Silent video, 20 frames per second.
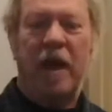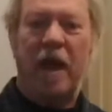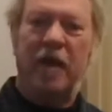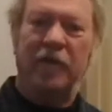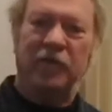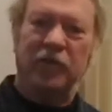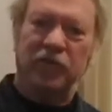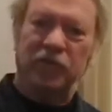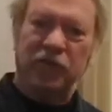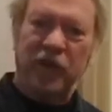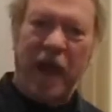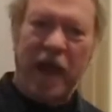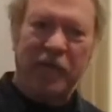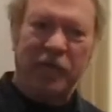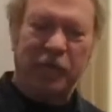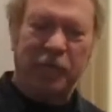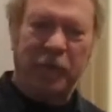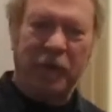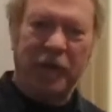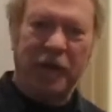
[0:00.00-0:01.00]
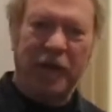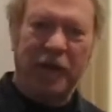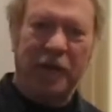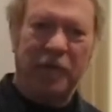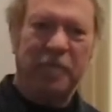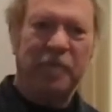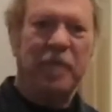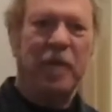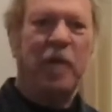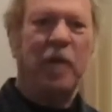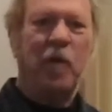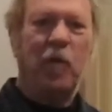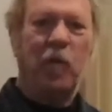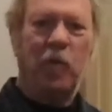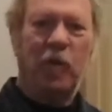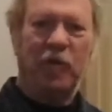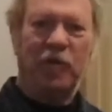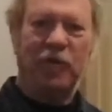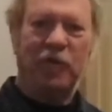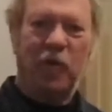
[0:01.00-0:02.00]
as a jazz player,
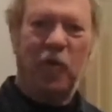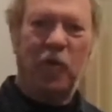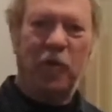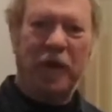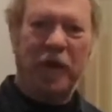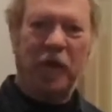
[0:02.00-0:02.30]
we're so